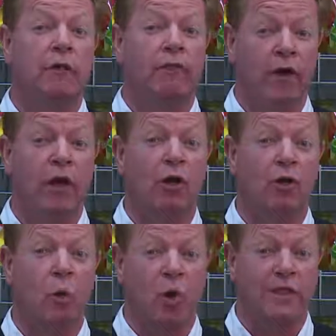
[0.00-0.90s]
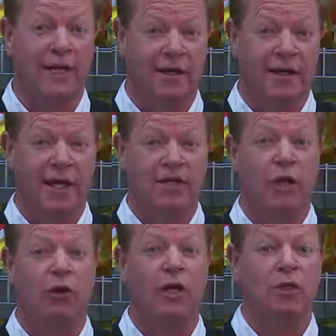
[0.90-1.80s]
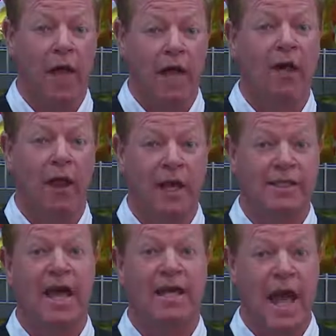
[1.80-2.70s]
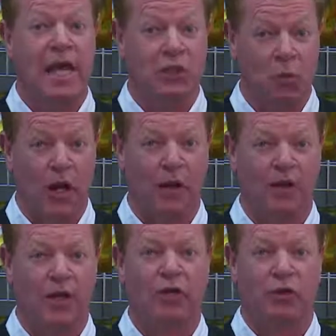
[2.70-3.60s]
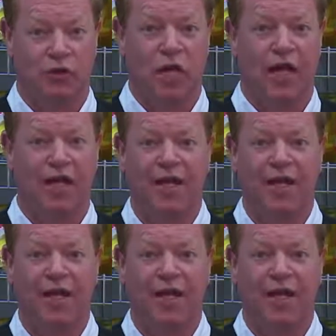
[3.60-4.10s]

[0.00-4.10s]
very good water. So you need to analyze that as well to check